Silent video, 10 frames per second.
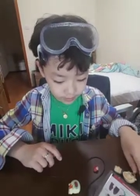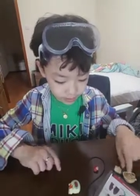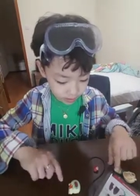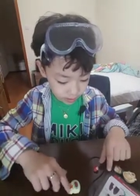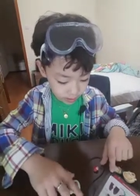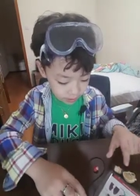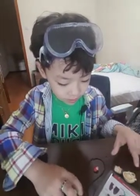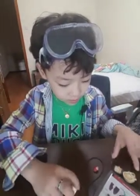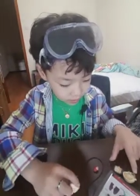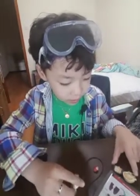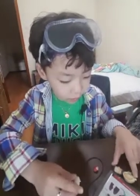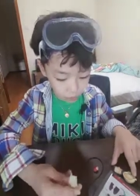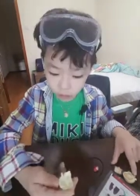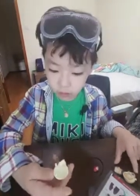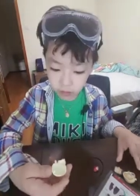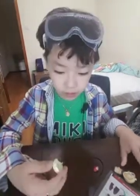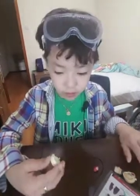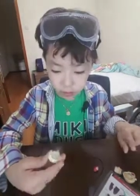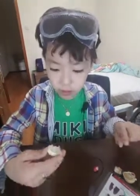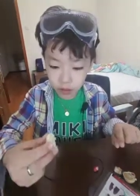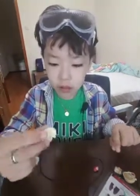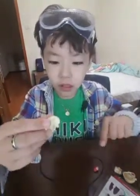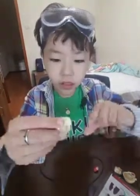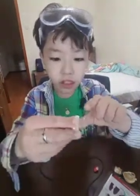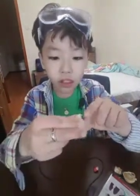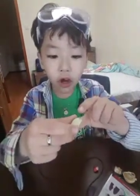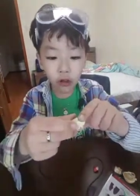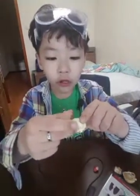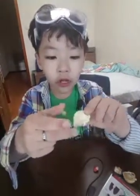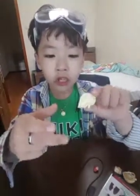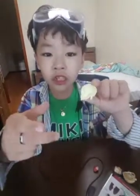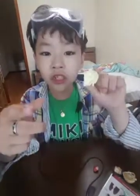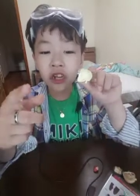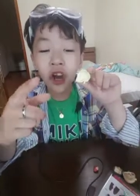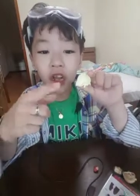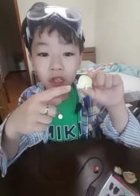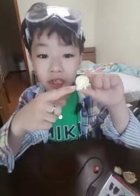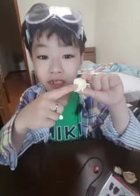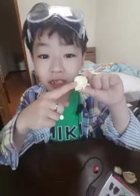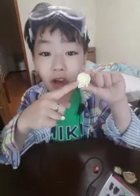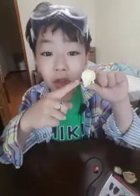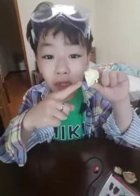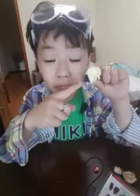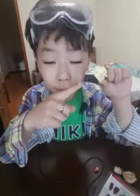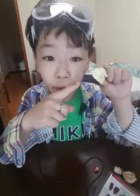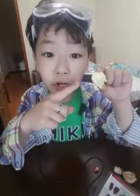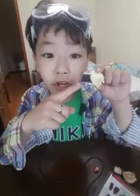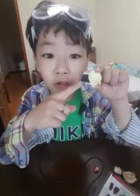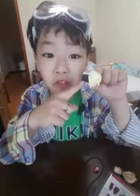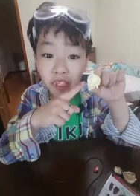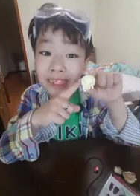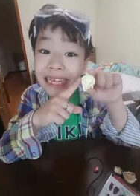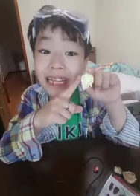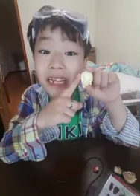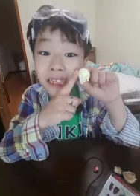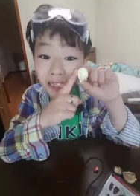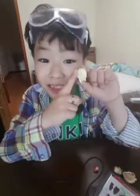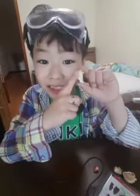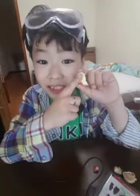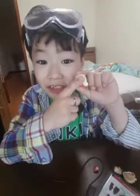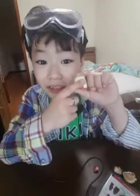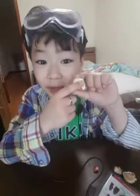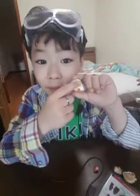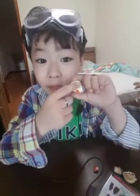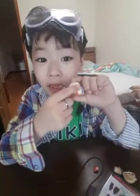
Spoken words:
And the skull. The skull is part of the skeletal system,